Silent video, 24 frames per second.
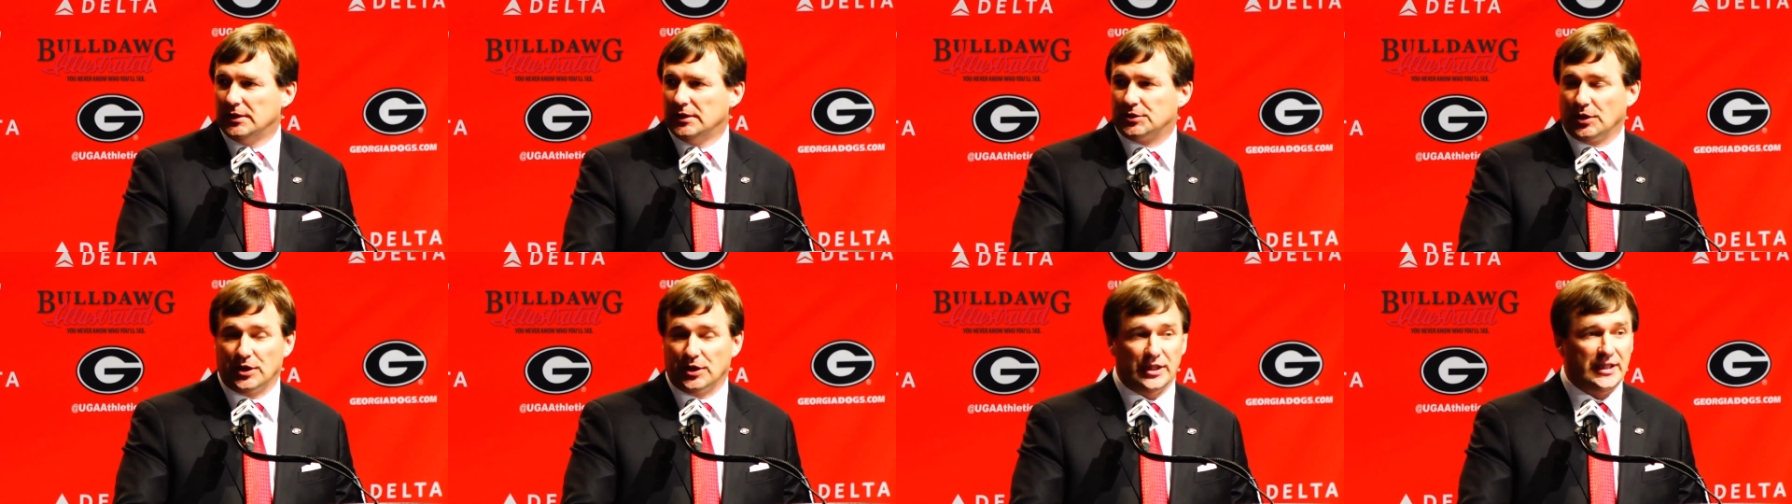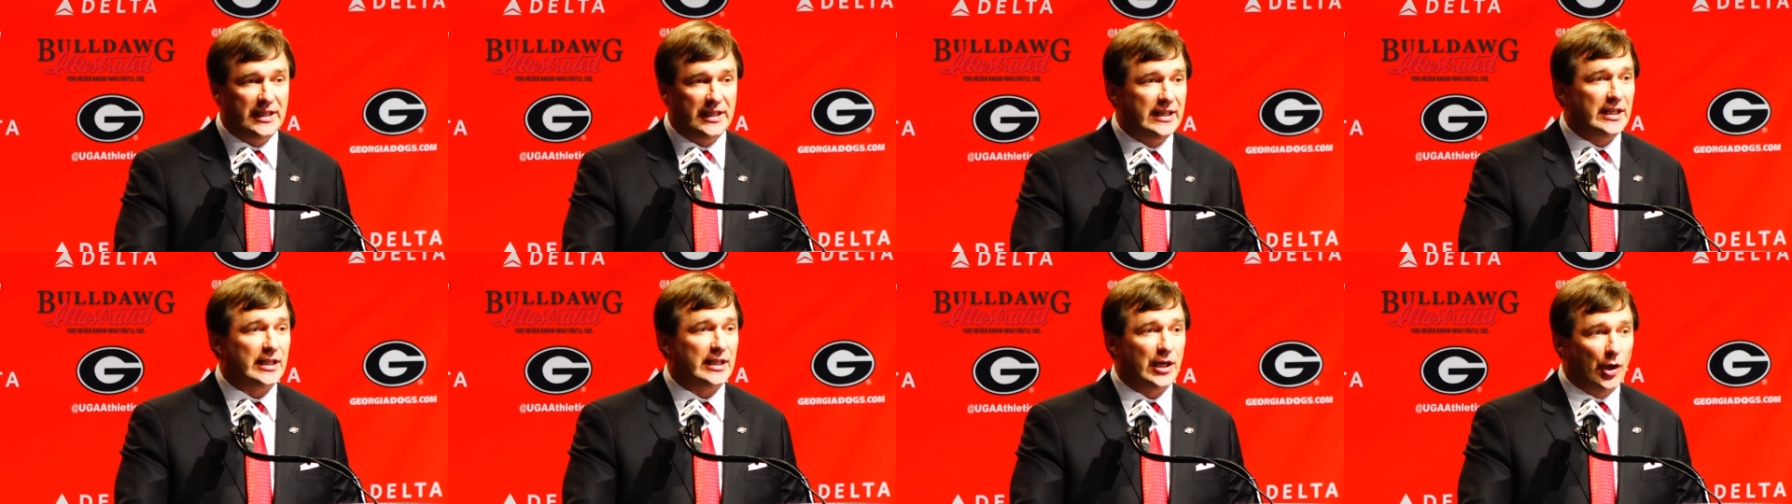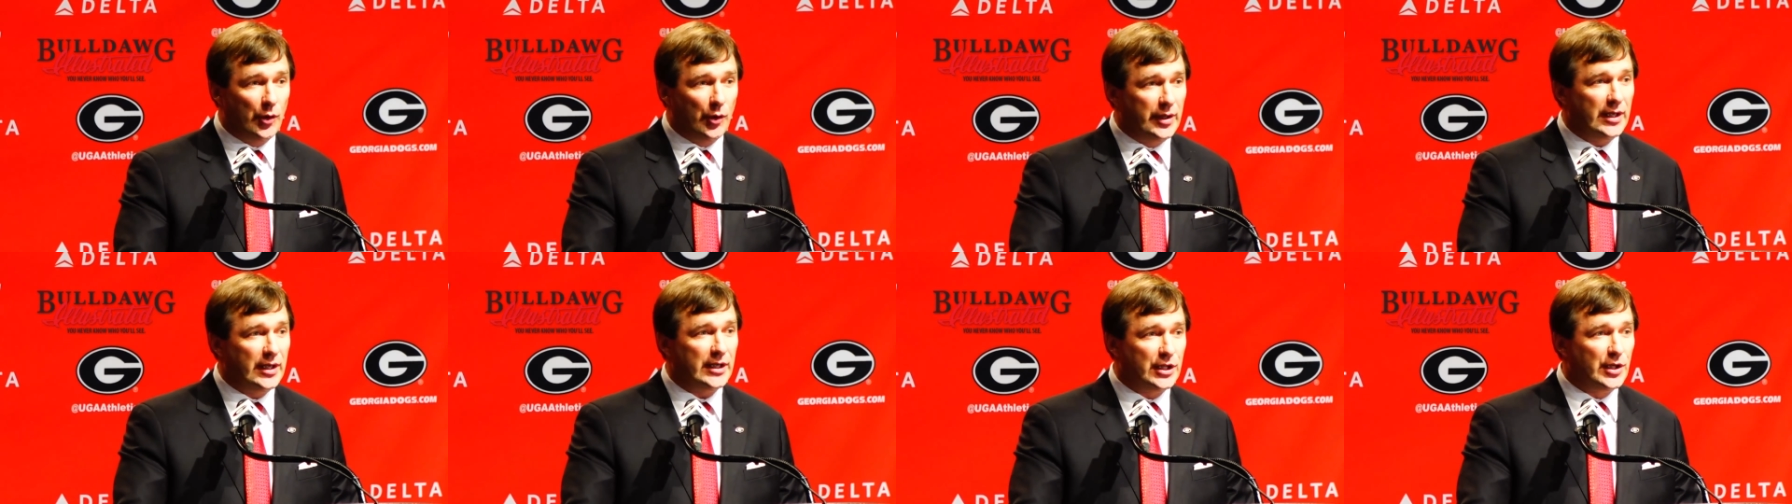So you need to
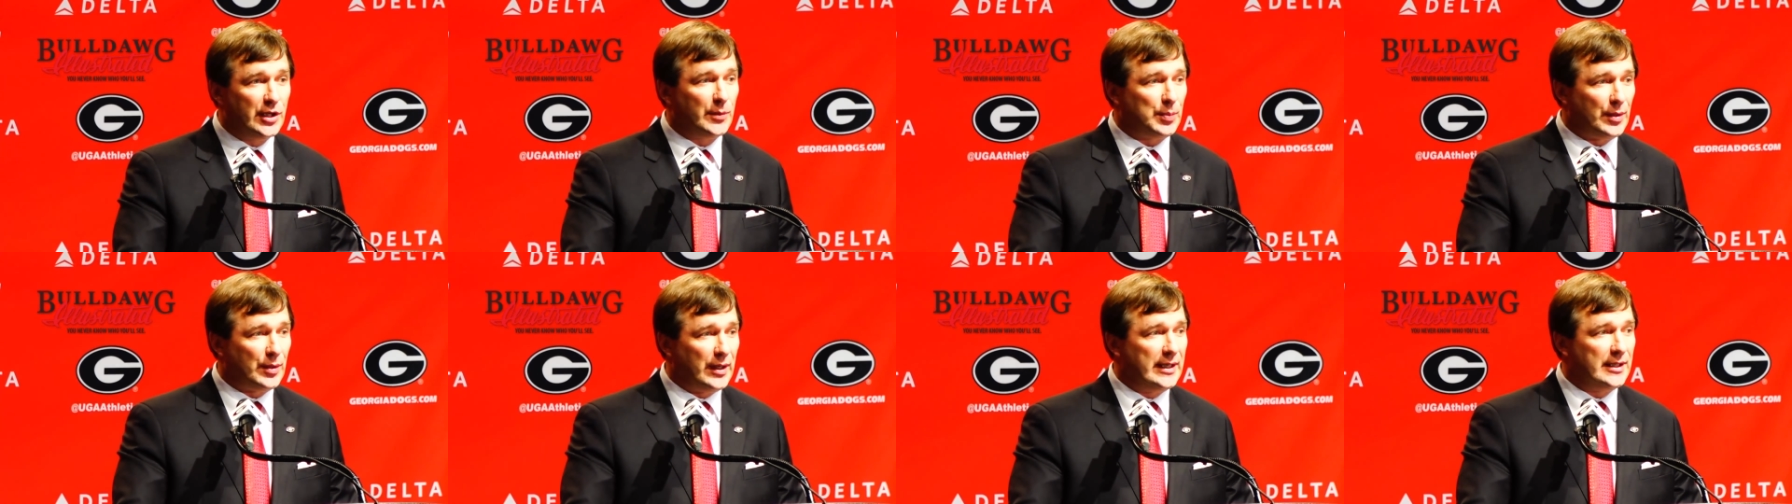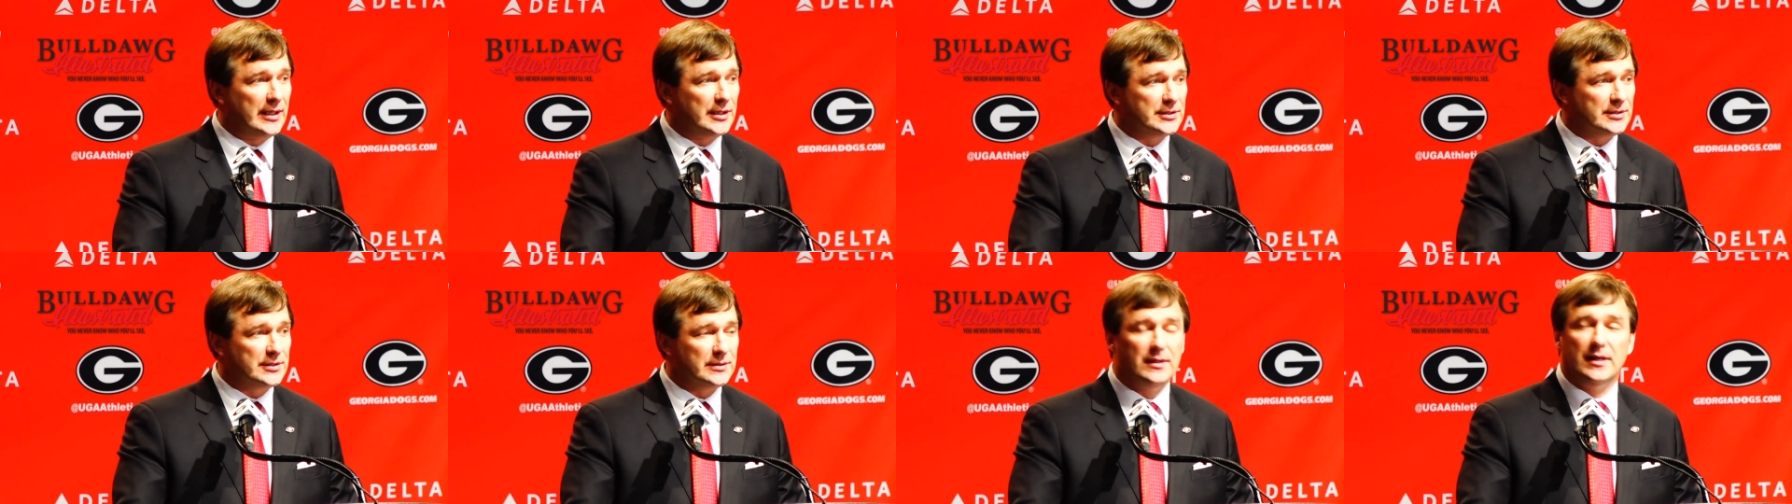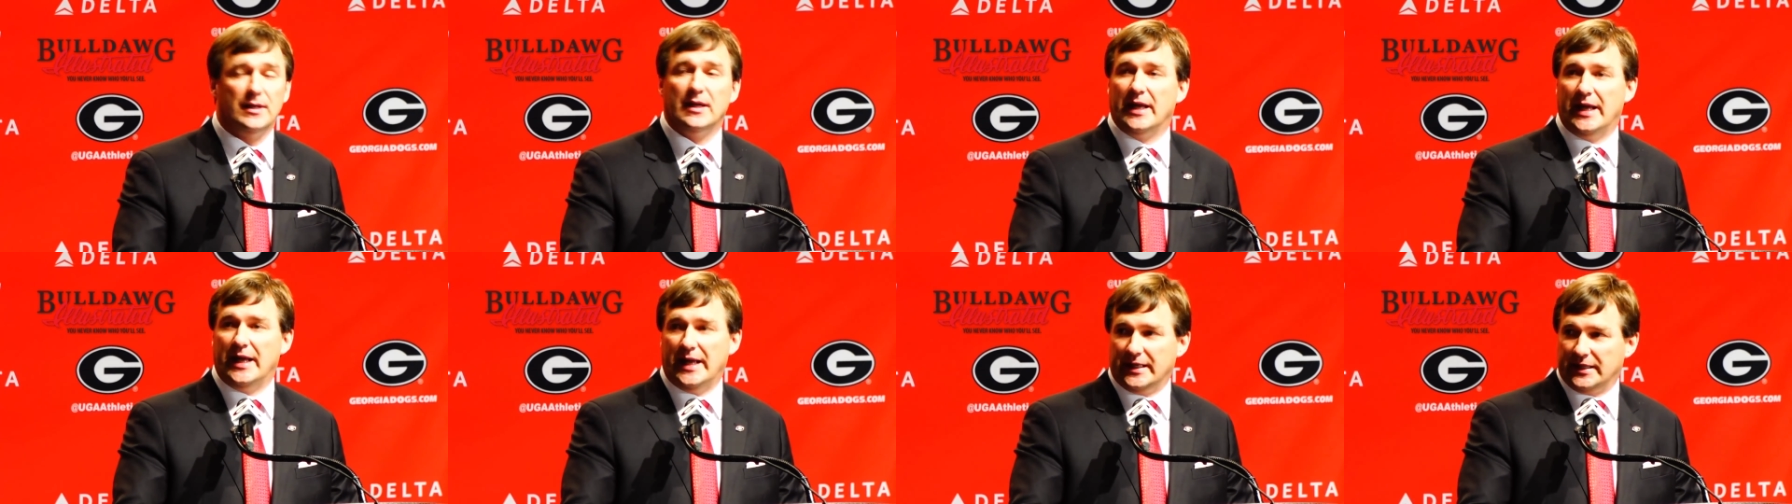go get good players
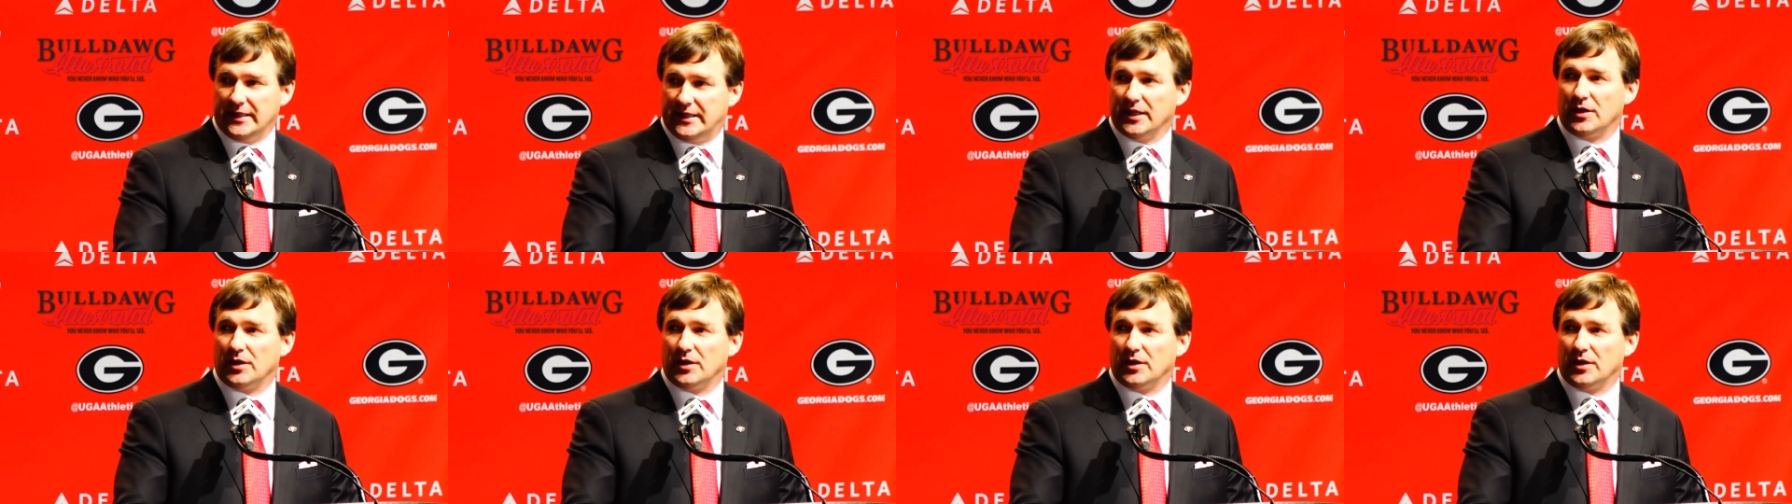and